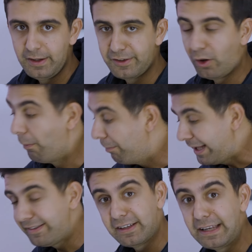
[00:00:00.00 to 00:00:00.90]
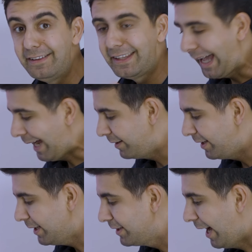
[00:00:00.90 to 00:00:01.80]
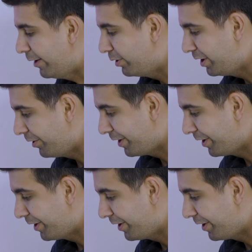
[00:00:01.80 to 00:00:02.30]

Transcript: So basically the ending that you hear